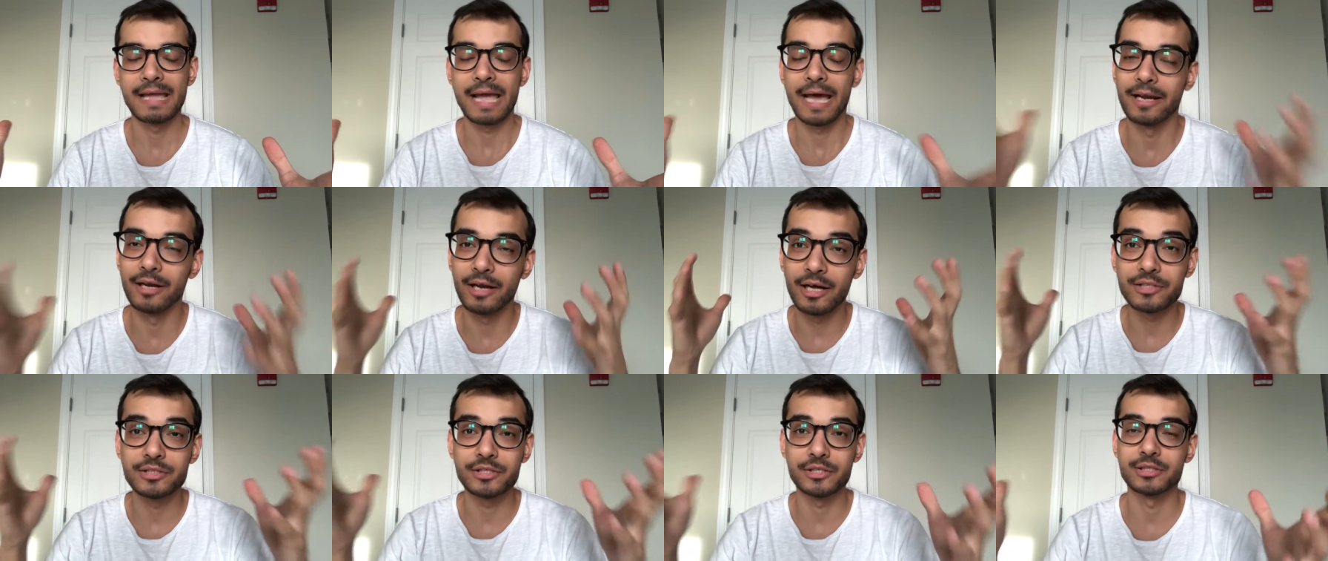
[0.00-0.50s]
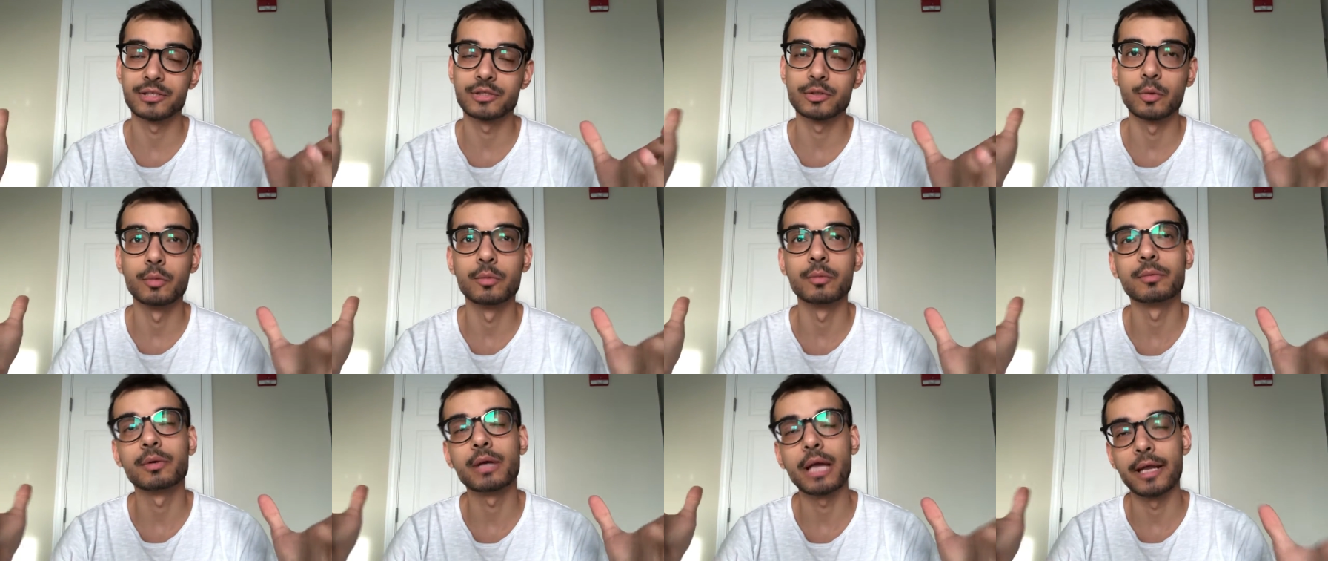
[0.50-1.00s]
and not just
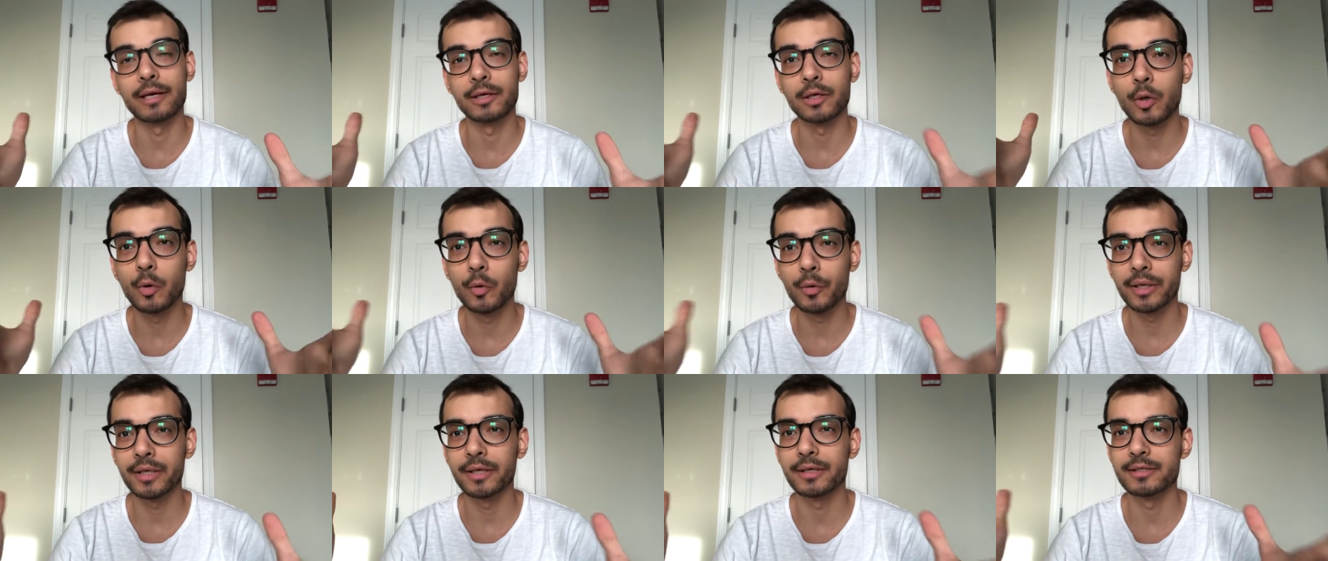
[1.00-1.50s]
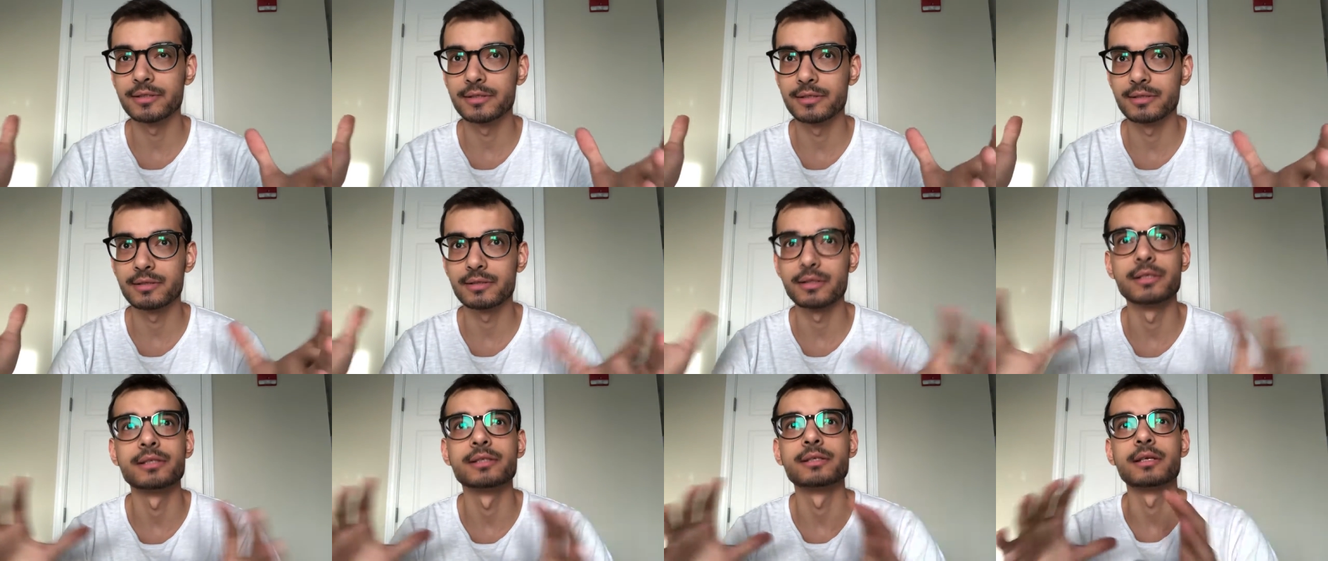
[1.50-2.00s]
and coding
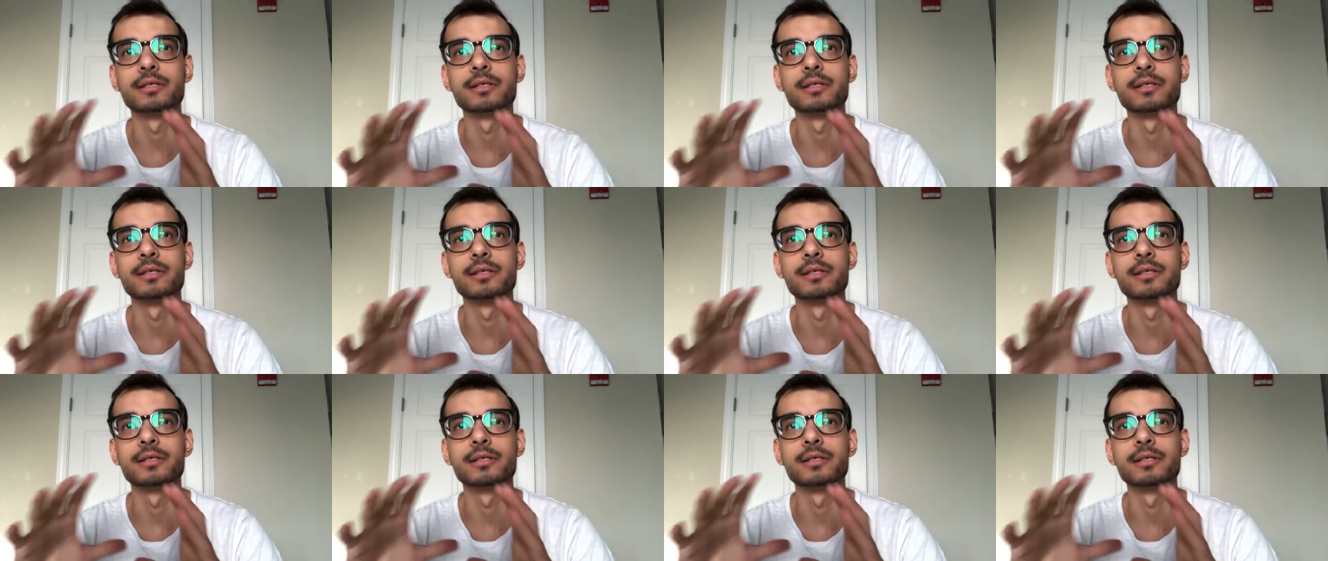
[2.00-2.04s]
is